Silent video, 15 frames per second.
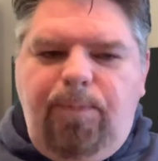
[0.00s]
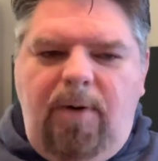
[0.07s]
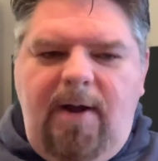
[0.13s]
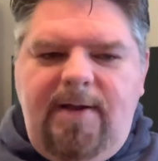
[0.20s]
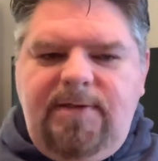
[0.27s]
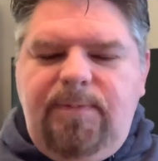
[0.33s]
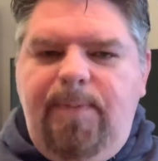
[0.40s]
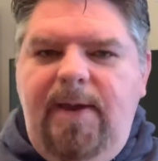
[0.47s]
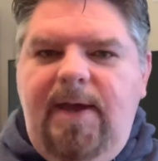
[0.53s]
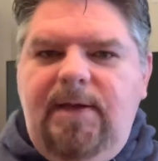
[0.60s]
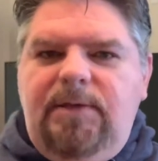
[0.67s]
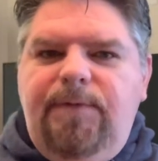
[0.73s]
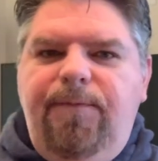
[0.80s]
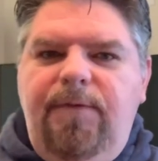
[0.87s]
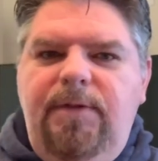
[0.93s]

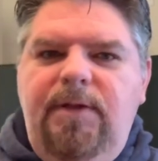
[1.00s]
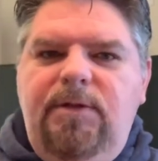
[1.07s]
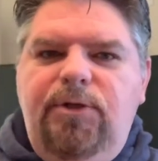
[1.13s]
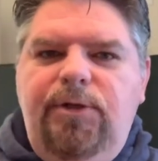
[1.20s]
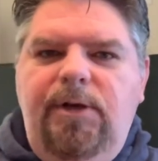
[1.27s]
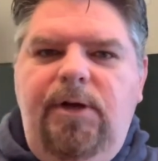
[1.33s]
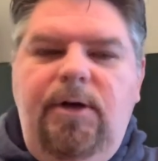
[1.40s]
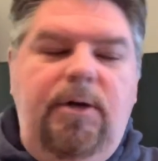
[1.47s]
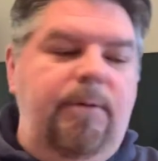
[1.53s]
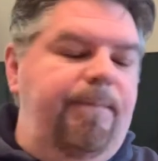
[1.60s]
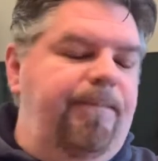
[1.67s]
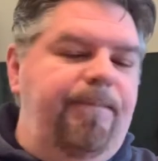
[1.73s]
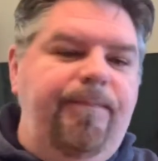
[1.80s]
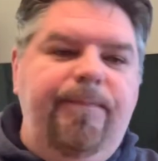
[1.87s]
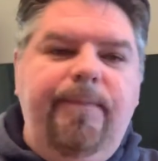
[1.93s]
prospects for this
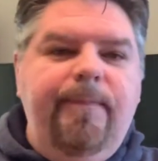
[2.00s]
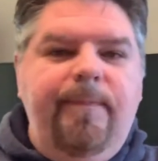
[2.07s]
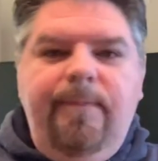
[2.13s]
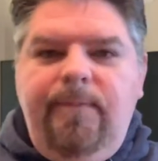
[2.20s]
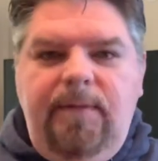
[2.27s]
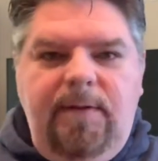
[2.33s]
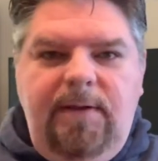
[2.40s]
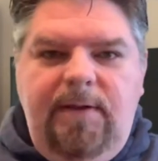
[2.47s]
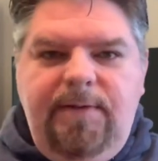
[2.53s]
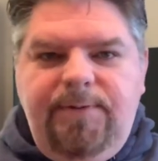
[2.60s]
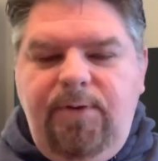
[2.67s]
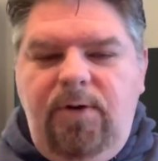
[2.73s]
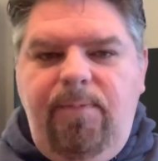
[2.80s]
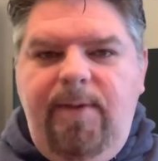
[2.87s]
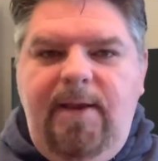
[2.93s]
year is
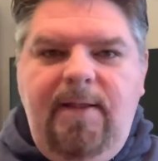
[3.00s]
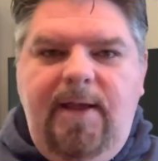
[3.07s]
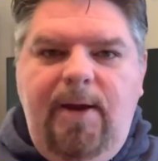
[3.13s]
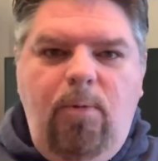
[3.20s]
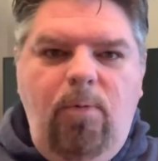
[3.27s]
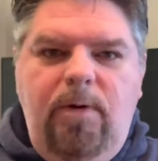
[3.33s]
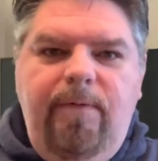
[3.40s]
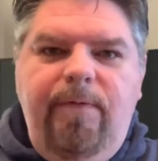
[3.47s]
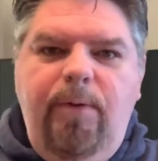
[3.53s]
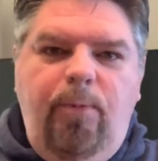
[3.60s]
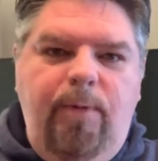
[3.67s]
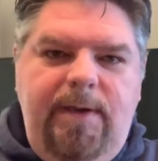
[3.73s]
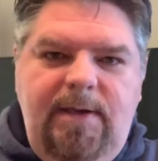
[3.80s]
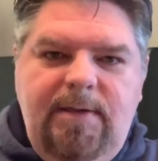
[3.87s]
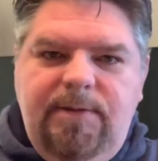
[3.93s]
going to be like one of the
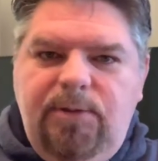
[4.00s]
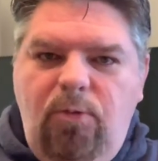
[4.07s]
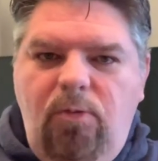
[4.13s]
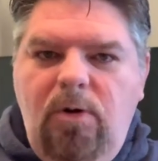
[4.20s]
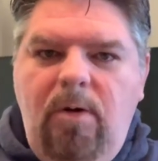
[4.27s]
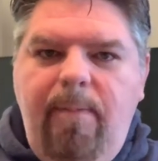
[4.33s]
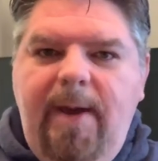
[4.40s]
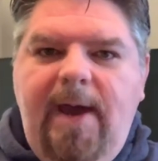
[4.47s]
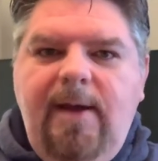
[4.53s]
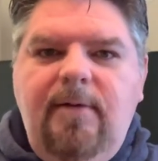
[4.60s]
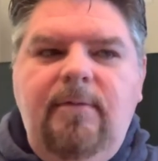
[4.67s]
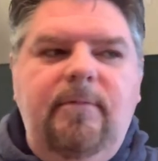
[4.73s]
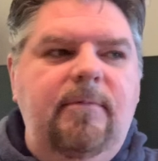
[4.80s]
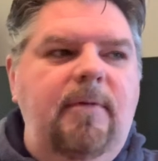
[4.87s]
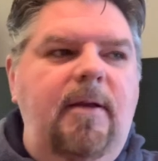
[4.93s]
weakest
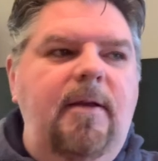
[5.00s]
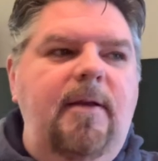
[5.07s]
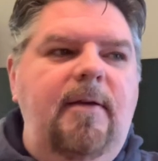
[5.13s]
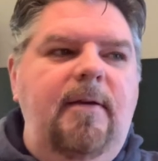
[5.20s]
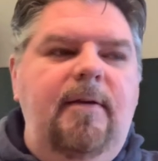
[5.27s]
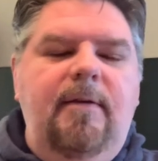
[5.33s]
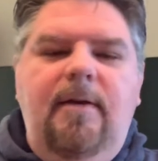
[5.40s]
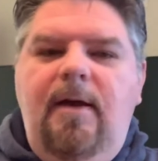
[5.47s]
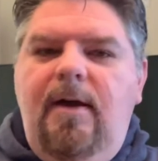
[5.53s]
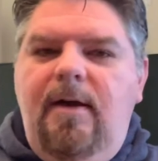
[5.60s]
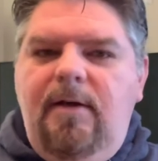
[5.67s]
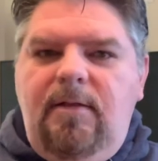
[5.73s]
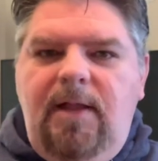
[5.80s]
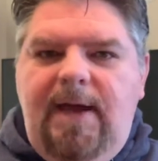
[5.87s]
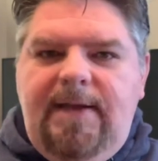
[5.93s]
quarterback
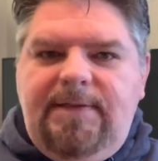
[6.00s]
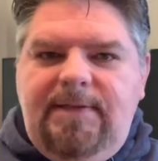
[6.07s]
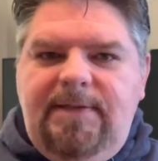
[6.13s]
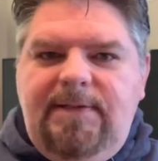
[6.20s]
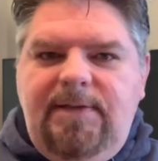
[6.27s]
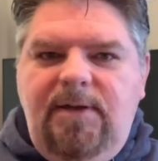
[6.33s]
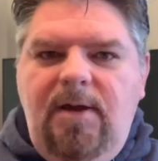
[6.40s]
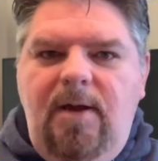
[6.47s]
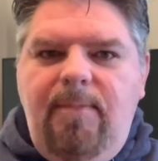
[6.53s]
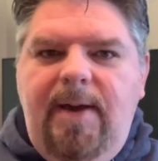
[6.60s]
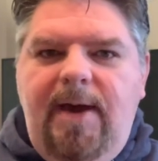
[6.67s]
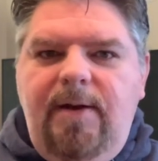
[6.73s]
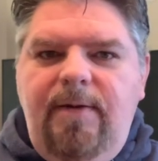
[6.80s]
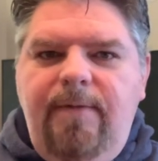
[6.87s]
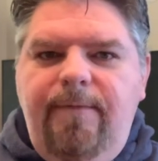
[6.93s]
uh, classes to come
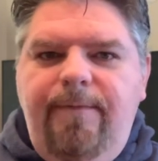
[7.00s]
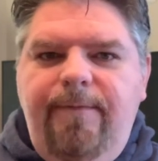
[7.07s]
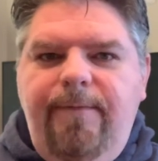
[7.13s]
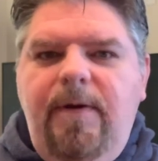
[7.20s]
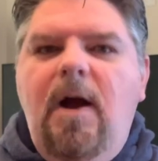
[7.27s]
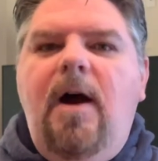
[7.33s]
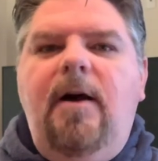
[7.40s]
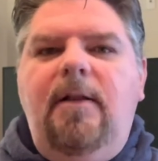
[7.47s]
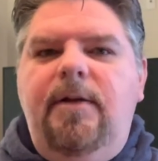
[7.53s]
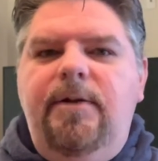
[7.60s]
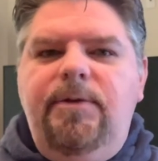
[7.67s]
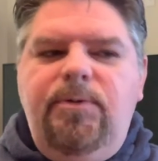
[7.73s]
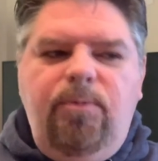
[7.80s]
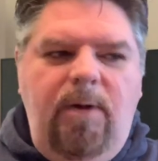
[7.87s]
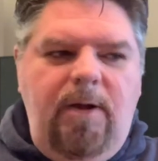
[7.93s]
out of
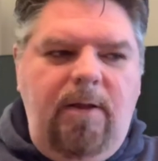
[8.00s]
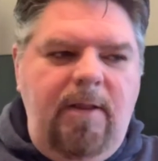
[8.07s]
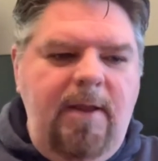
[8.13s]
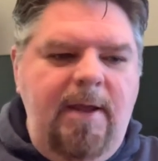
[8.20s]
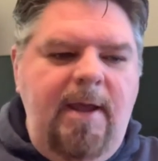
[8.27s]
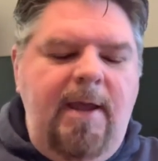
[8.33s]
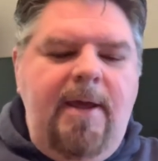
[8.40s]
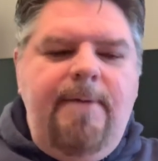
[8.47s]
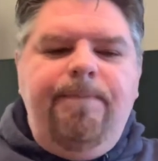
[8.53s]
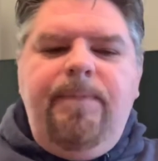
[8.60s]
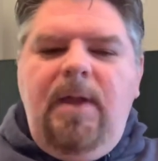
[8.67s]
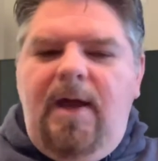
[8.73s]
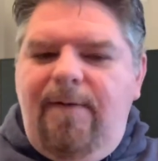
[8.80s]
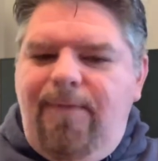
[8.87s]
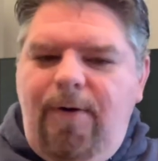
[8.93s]
college. Well,
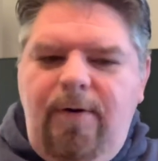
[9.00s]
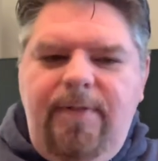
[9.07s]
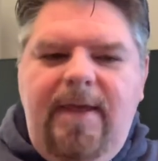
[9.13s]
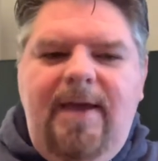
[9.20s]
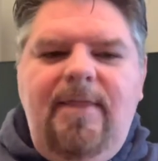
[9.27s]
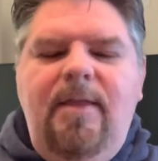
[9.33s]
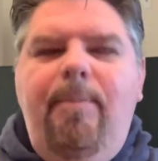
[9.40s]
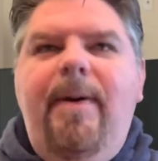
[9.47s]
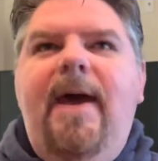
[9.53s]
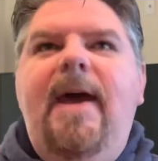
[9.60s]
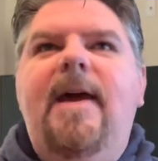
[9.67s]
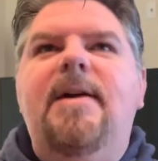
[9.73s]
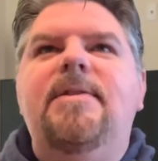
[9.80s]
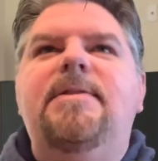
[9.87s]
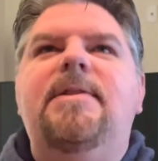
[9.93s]
I've heard that in the
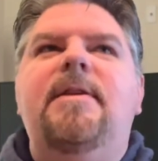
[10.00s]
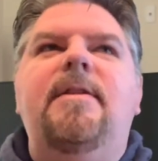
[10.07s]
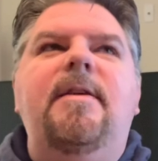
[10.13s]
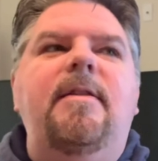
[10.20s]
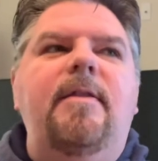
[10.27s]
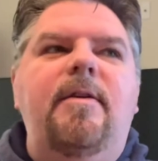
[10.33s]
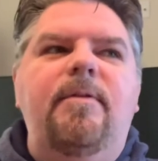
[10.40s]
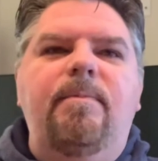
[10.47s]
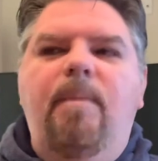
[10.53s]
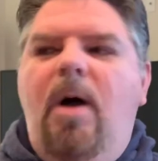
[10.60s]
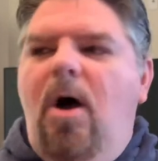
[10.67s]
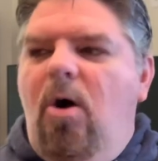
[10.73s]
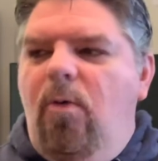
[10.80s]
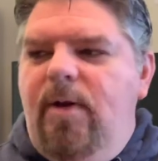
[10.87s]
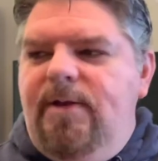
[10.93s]
past, and then there
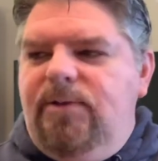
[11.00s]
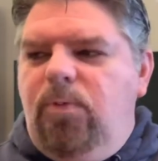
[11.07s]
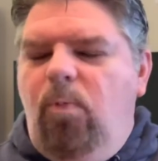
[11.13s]
always